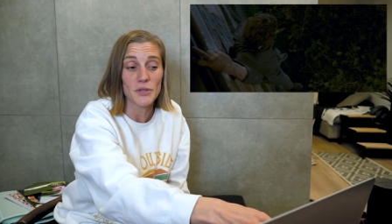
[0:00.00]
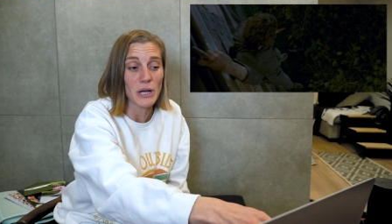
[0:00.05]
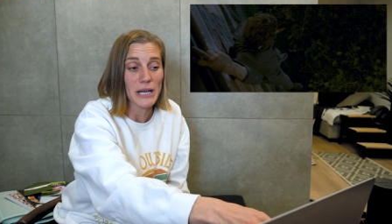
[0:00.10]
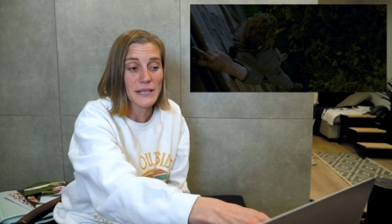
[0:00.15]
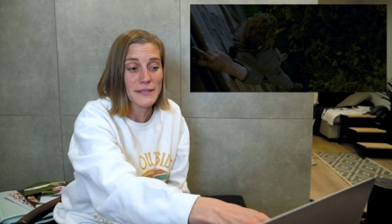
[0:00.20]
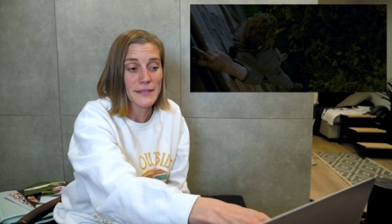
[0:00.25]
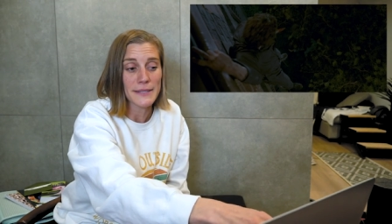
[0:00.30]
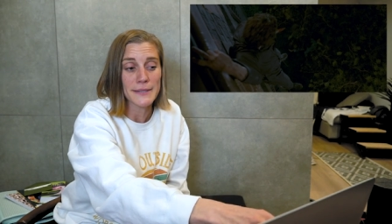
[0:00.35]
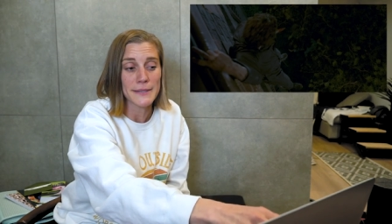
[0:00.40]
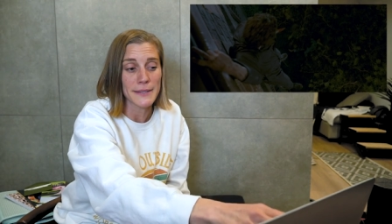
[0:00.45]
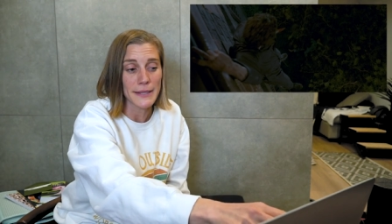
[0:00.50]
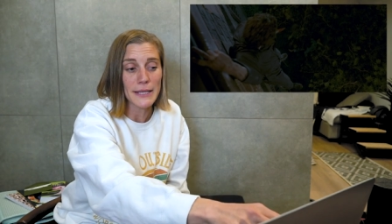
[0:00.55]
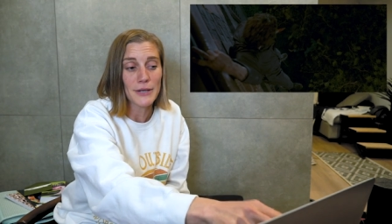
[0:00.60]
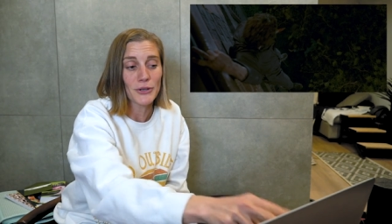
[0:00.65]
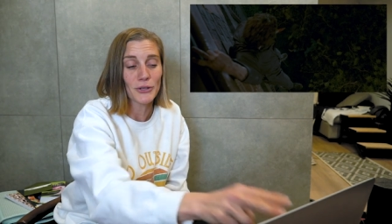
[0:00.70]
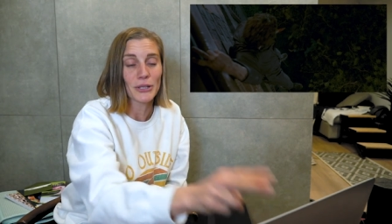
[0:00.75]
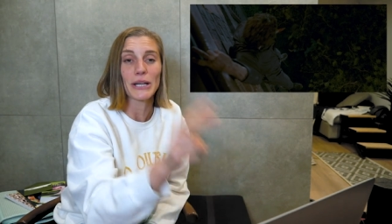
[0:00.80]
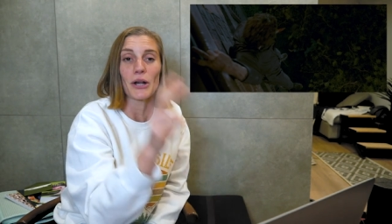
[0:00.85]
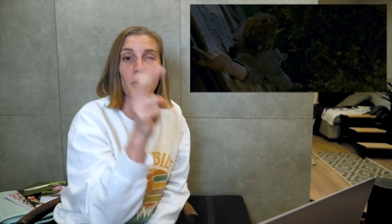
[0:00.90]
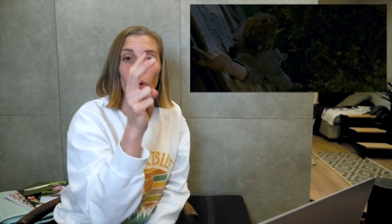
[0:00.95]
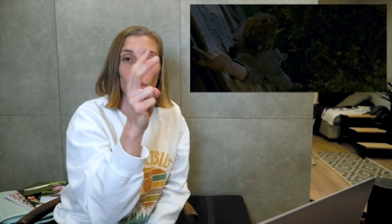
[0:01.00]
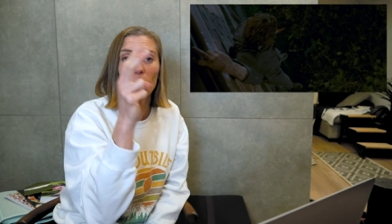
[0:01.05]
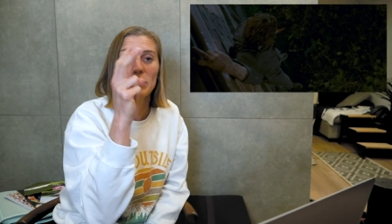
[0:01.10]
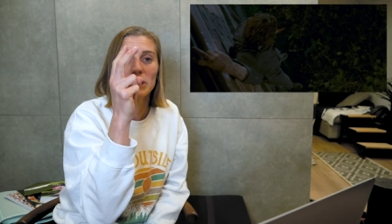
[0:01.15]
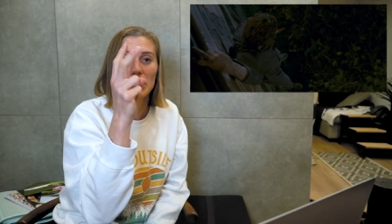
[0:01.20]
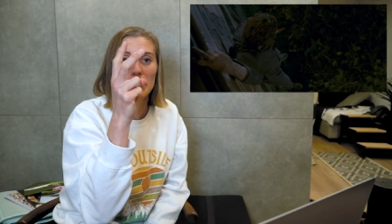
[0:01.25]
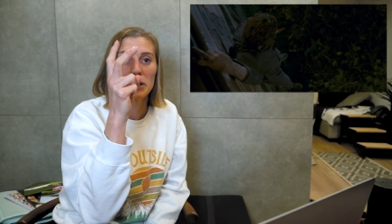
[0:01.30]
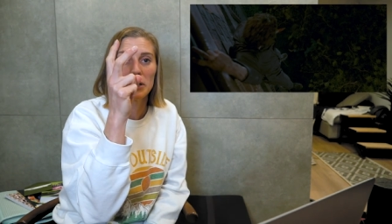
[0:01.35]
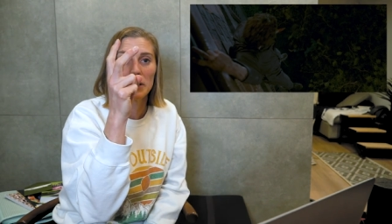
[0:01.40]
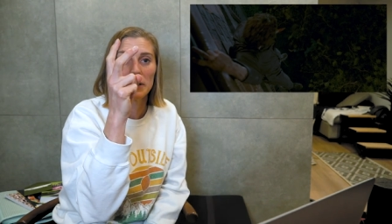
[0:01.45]
You guys, he's literally
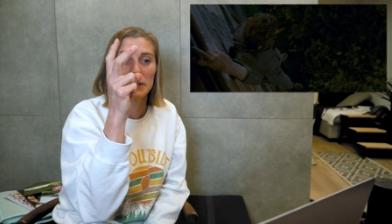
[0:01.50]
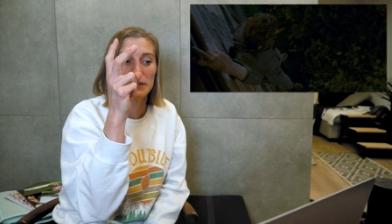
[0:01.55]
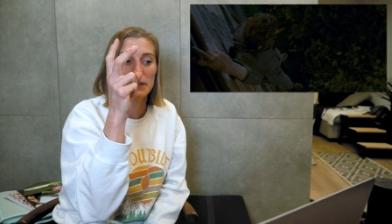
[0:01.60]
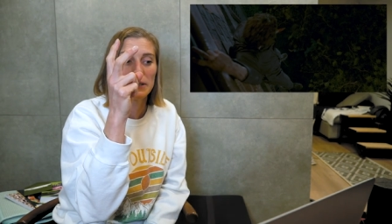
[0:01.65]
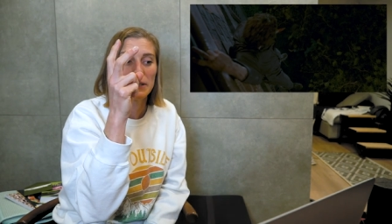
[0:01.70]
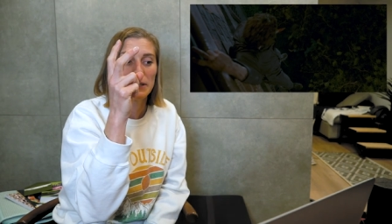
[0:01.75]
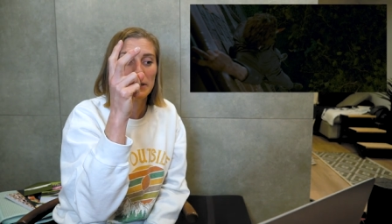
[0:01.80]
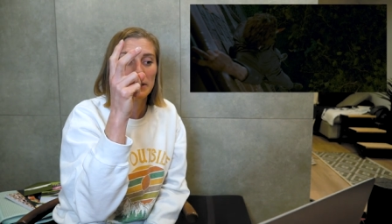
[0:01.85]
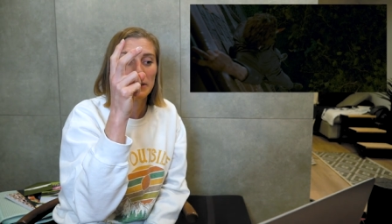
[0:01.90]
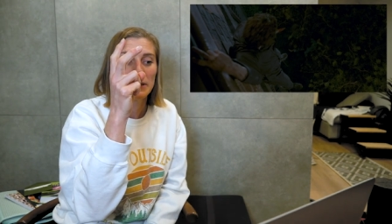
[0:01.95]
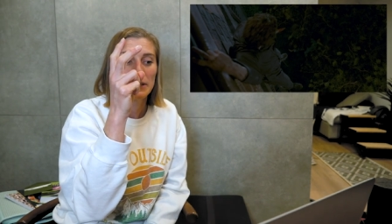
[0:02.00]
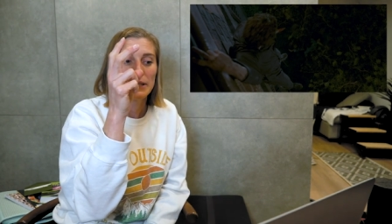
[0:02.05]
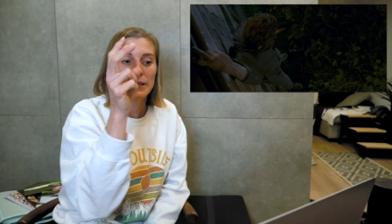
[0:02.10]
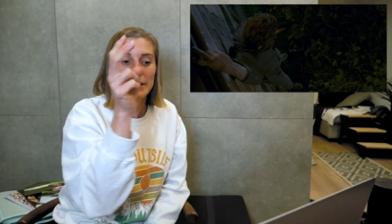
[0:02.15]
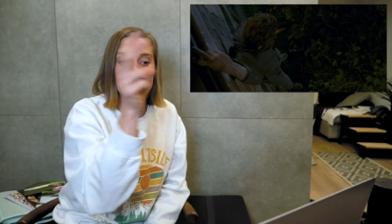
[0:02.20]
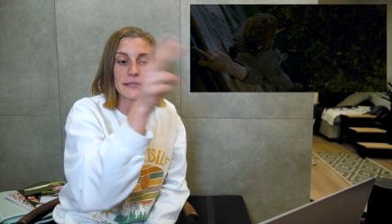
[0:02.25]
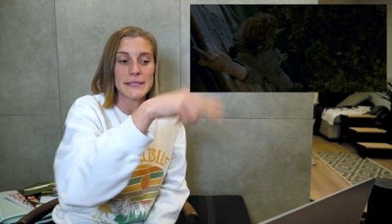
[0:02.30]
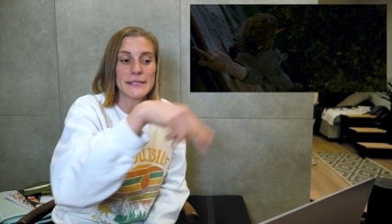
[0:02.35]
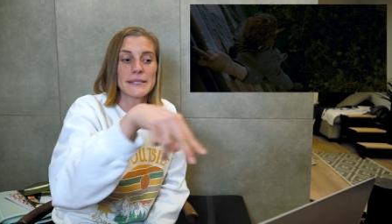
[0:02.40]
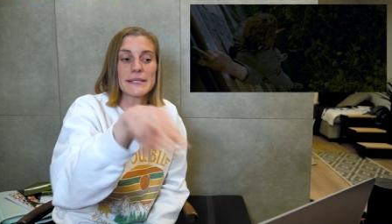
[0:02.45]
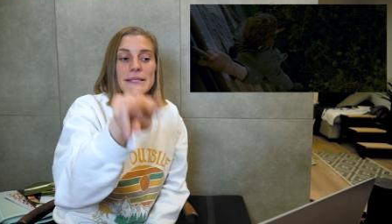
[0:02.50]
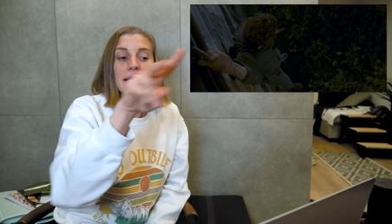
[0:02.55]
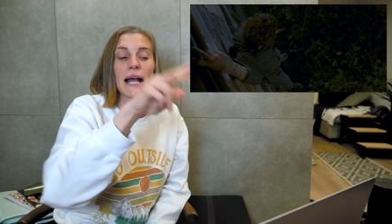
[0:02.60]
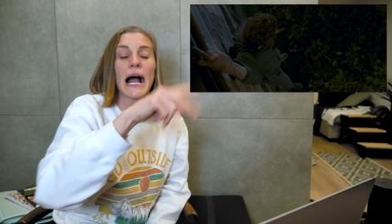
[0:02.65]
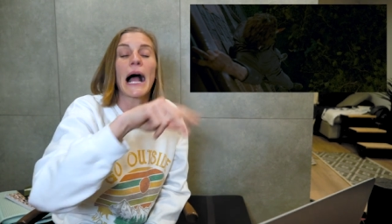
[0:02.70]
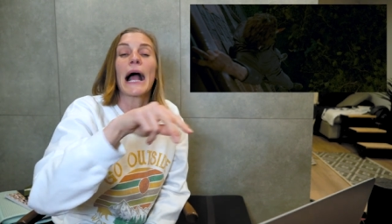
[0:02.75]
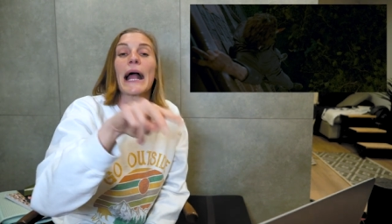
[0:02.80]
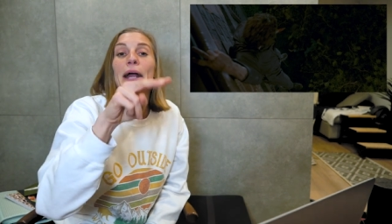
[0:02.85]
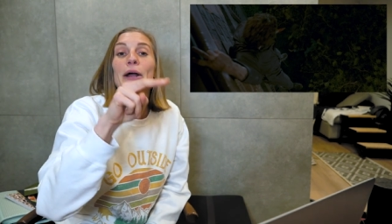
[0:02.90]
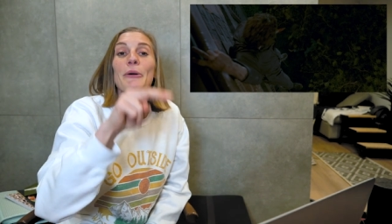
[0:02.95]
holding on his
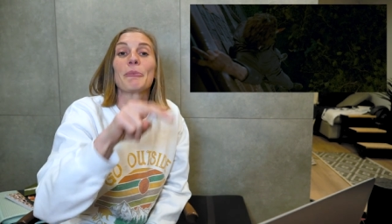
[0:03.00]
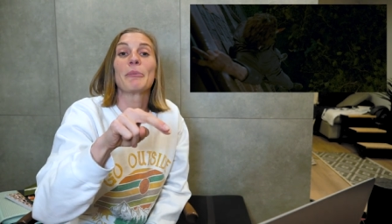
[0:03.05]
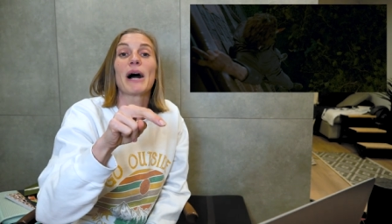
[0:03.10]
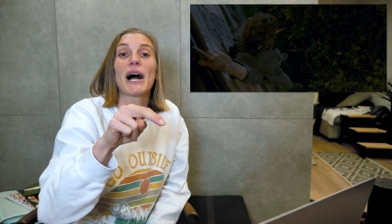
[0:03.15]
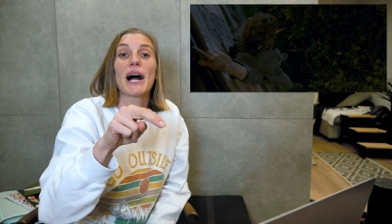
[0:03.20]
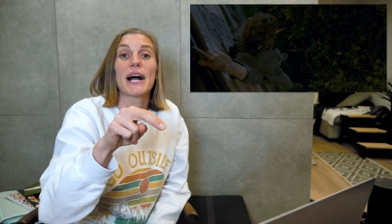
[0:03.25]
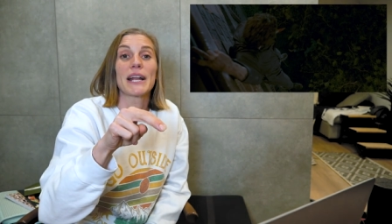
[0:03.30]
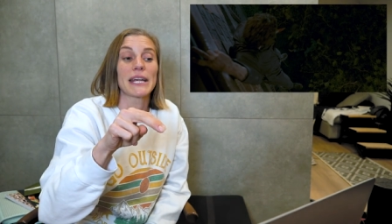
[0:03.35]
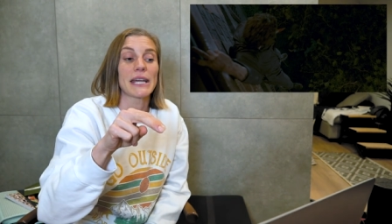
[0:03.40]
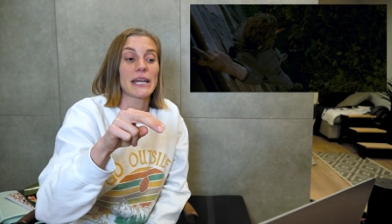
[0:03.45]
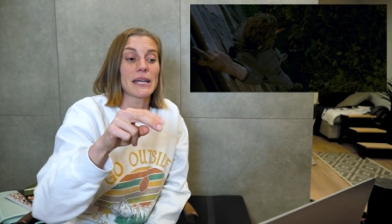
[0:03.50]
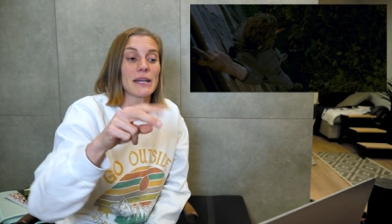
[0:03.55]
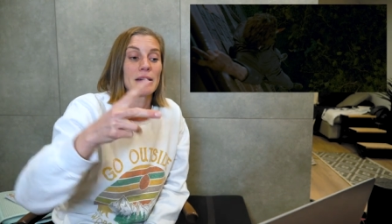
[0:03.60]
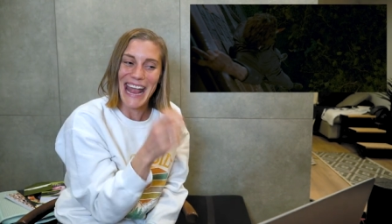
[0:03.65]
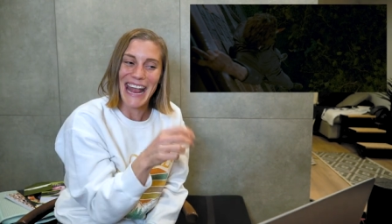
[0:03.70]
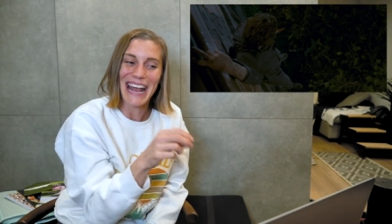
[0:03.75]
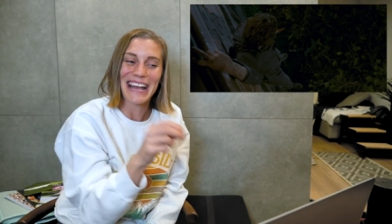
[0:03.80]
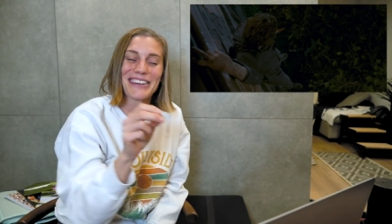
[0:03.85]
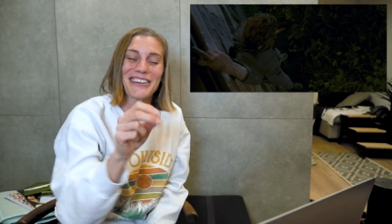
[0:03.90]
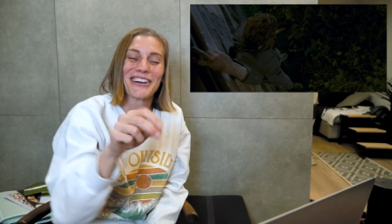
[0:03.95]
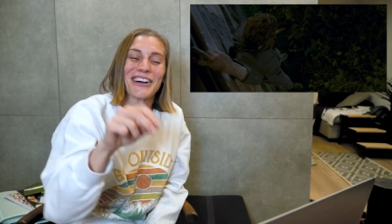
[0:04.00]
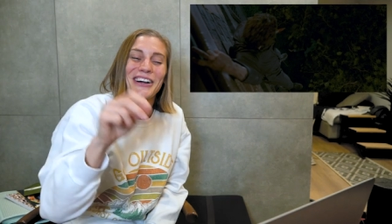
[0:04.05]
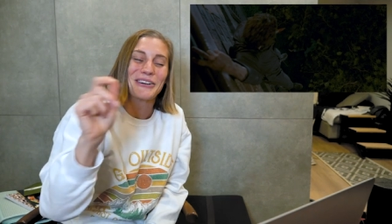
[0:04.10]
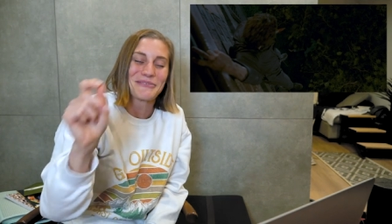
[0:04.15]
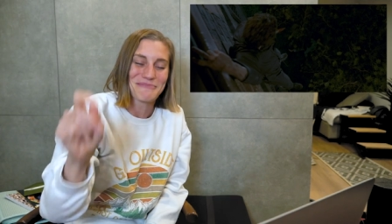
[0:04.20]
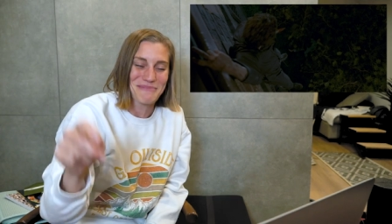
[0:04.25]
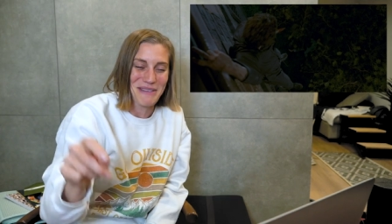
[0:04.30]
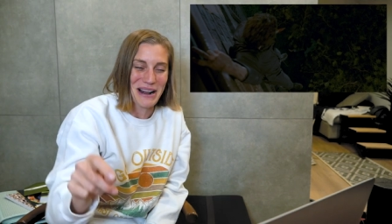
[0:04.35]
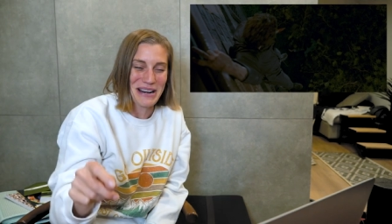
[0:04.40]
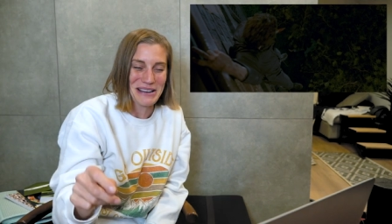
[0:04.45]
entire body and
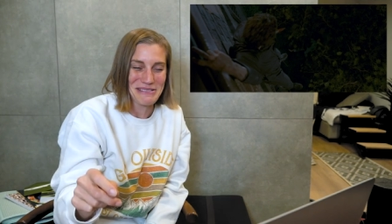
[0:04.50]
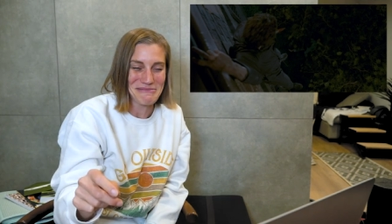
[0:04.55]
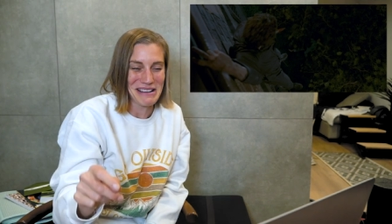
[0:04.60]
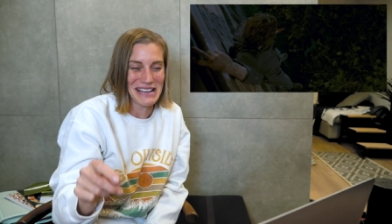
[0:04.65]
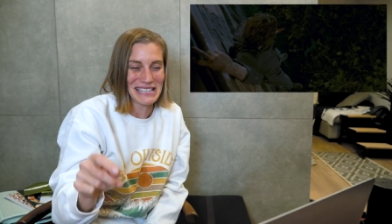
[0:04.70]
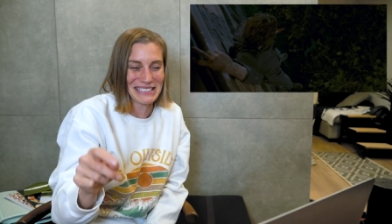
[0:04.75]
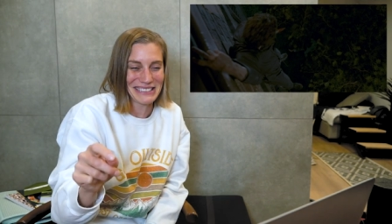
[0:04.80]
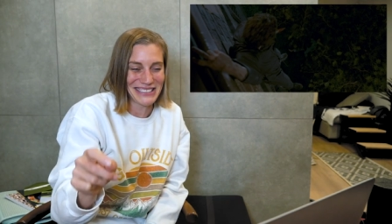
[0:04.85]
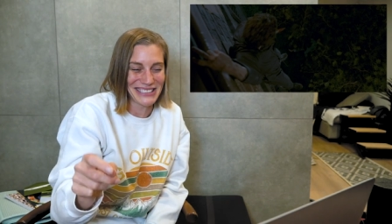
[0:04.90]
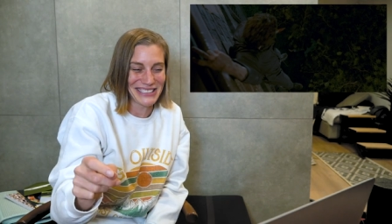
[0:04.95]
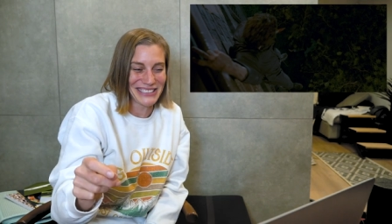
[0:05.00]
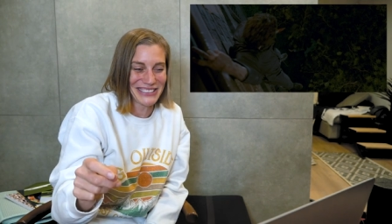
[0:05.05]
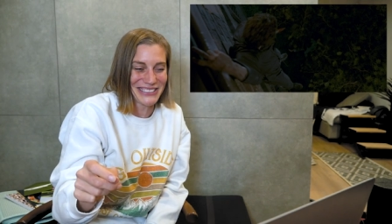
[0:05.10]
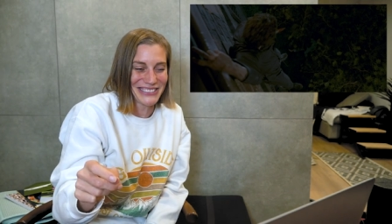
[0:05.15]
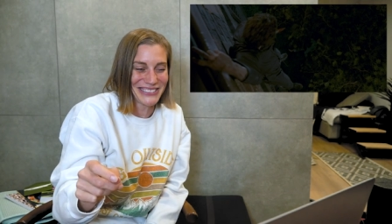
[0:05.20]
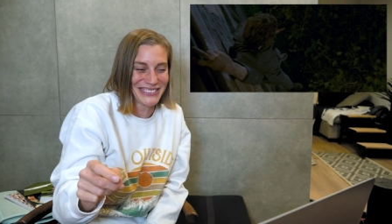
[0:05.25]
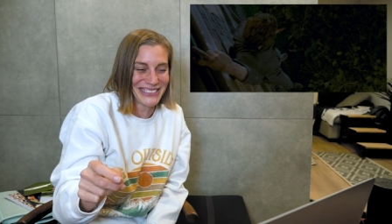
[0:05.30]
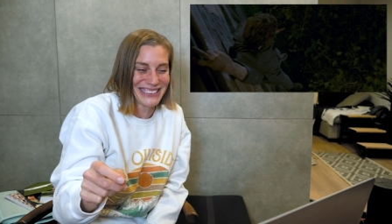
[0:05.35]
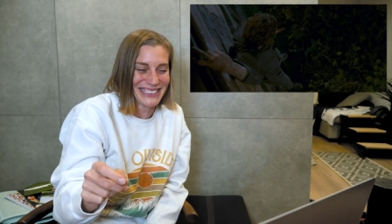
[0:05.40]
her body weight too,